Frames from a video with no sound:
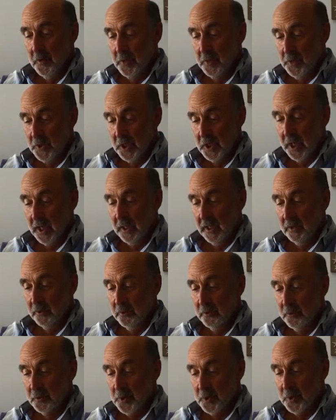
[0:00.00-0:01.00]
rose
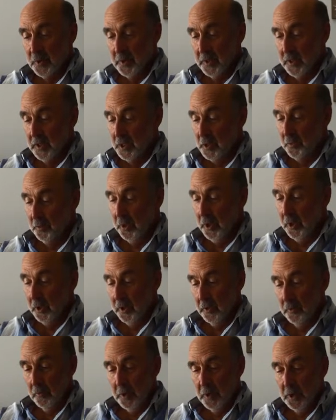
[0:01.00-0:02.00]
candles,
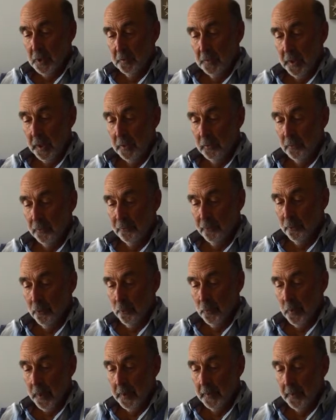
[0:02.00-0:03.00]
sprinkling rose petals
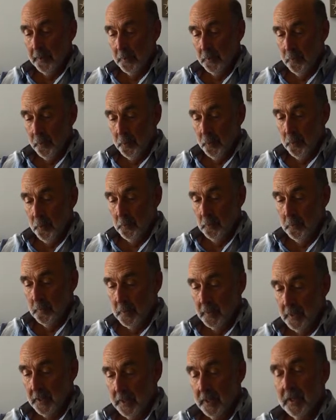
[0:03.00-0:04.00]
all round the room.
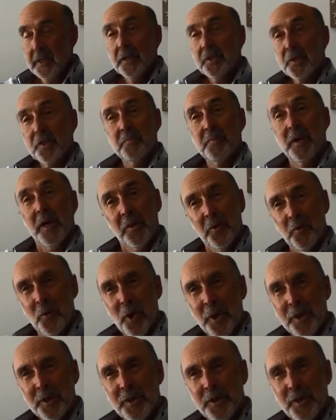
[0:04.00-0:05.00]
Some
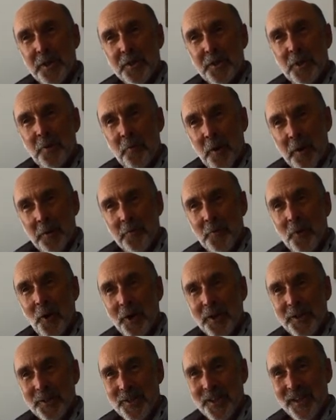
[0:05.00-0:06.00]
other ideas I won't
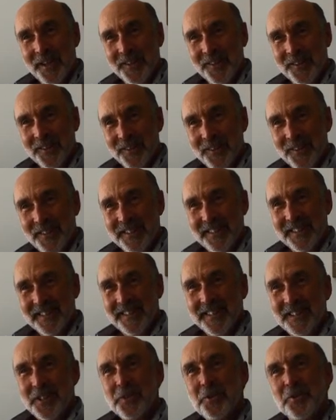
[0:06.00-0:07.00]
write down.
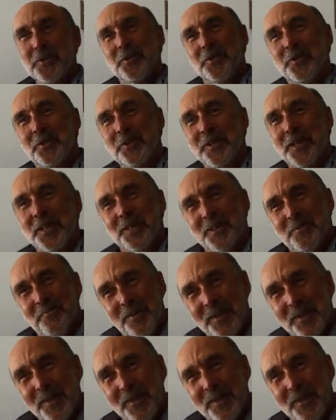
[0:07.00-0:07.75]
So she starts to